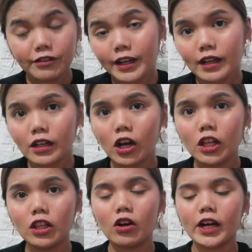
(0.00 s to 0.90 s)
For the
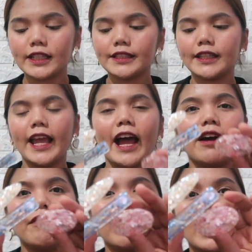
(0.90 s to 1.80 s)
colors, they
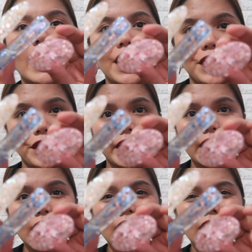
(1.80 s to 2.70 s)
have
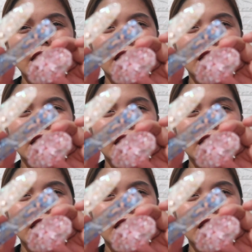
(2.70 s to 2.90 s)
three.